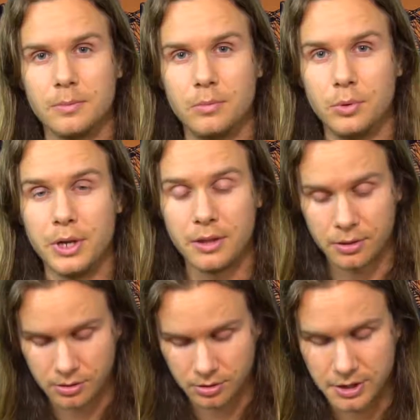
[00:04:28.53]
Breathe
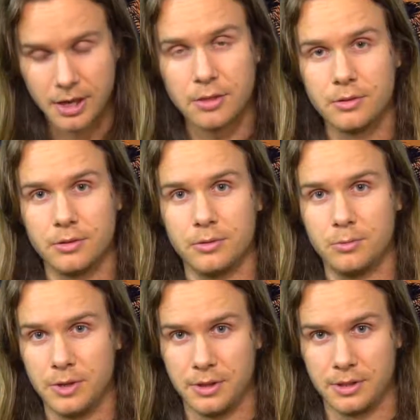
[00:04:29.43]
together
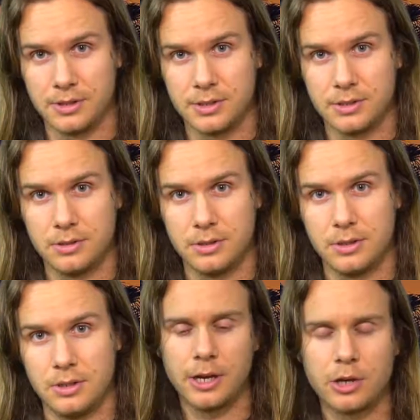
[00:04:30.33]
with it.
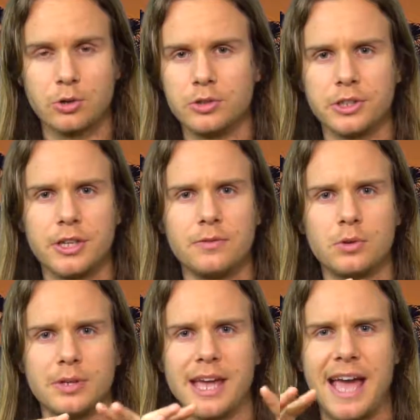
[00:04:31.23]
I couldn't give you
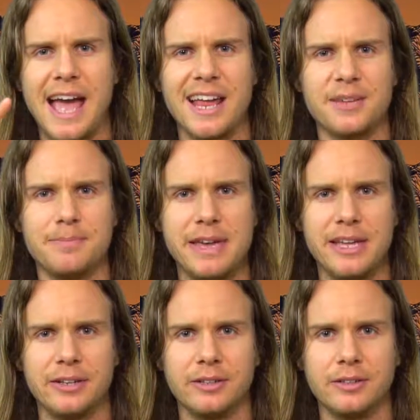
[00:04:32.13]
an
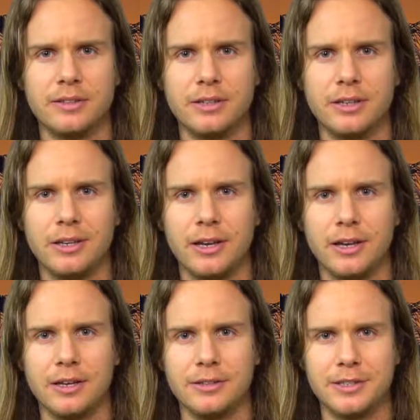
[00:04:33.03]
animated
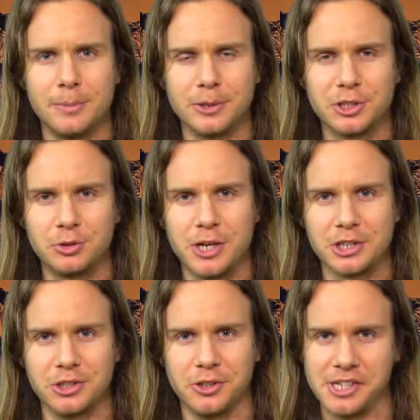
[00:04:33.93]

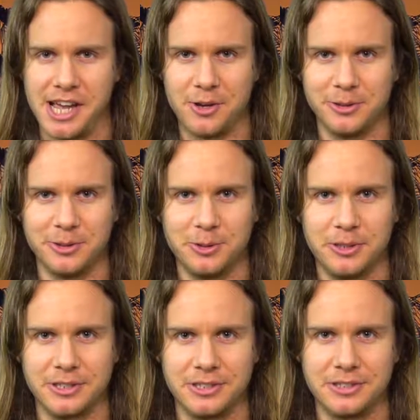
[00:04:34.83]
demonstration on how to do
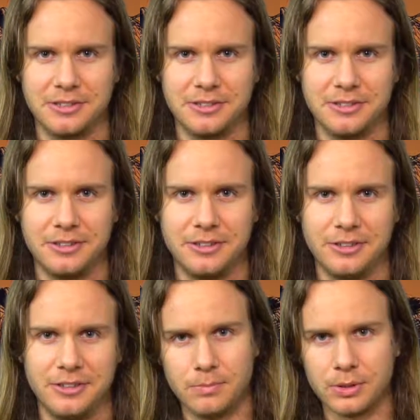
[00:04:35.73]
this,
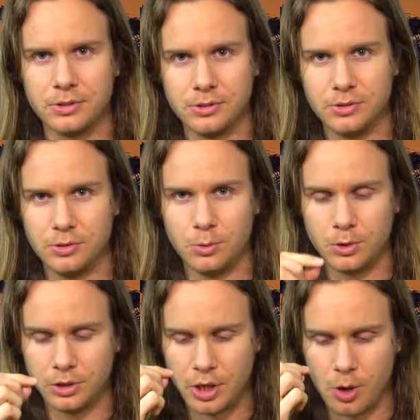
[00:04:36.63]
but you
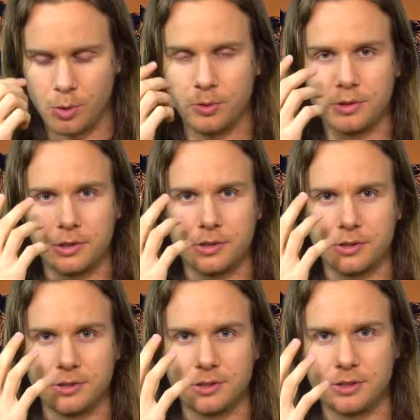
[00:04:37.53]
will know,
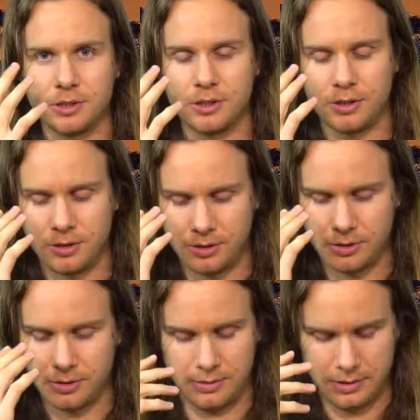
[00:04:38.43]
because
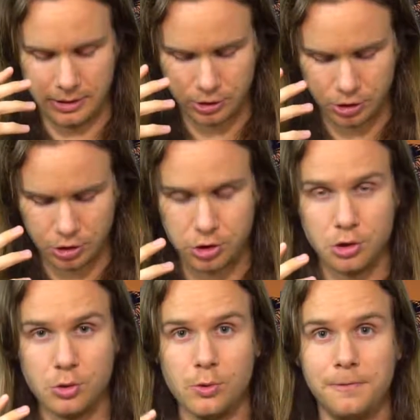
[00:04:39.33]
it's just
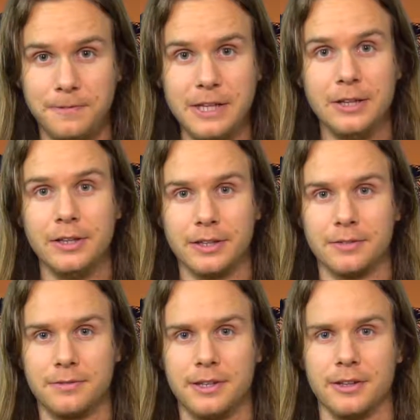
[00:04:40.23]
you feeling
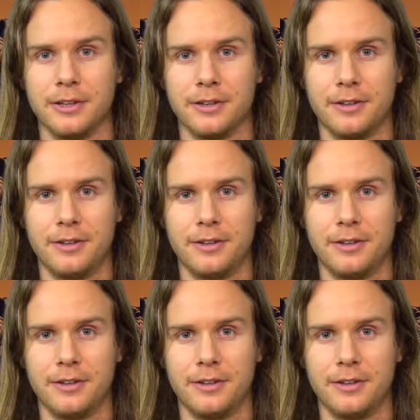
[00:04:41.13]
the feeling.